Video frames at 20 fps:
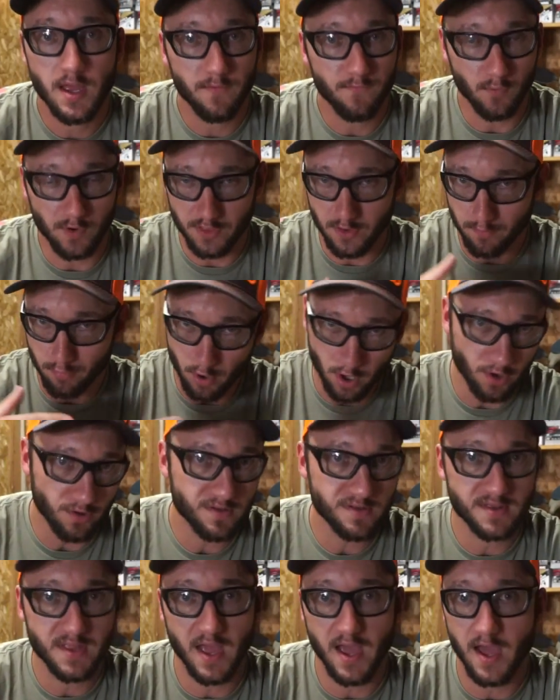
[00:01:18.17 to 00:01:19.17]
with the pro
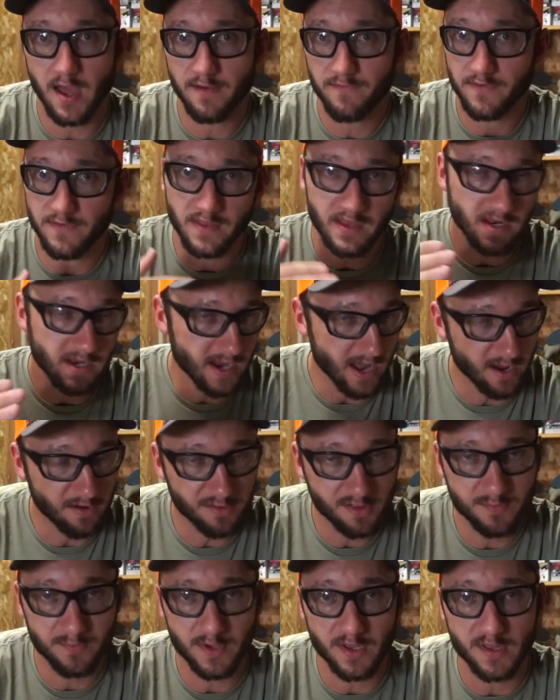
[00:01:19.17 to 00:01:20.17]
staff and the
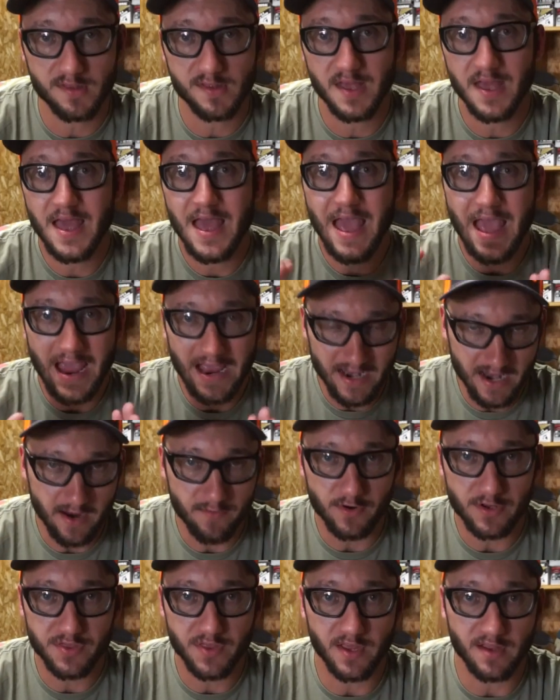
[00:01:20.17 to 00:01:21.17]
announcements and
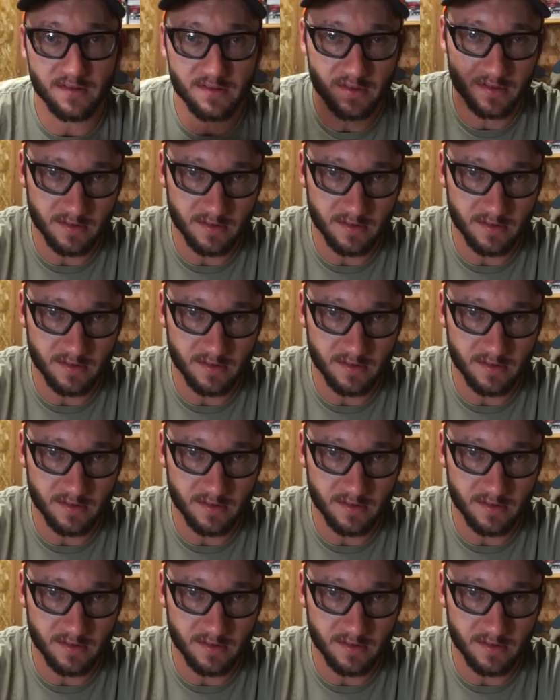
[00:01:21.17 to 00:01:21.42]
everything.